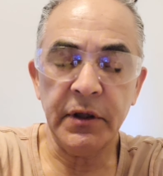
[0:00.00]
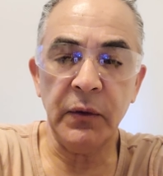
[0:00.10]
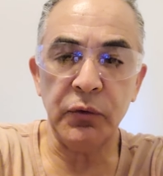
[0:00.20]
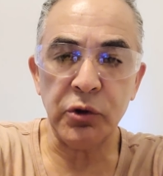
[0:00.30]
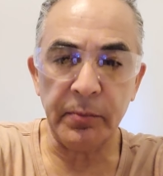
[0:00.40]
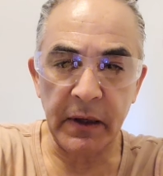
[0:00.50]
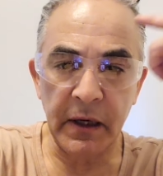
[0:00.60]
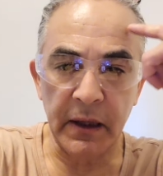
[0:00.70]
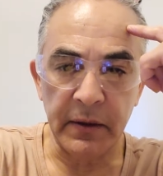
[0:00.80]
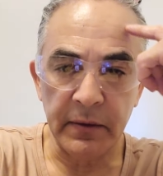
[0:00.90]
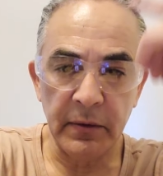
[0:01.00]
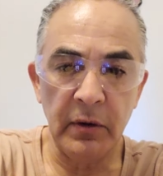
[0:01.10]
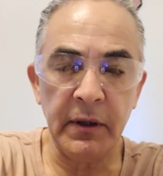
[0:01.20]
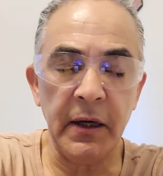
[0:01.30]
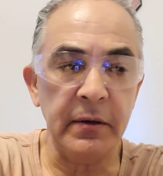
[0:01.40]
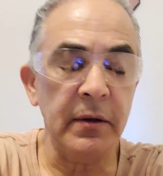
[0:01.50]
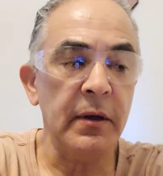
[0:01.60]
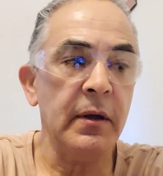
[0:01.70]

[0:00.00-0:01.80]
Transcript: Think With Your Big Head," okay?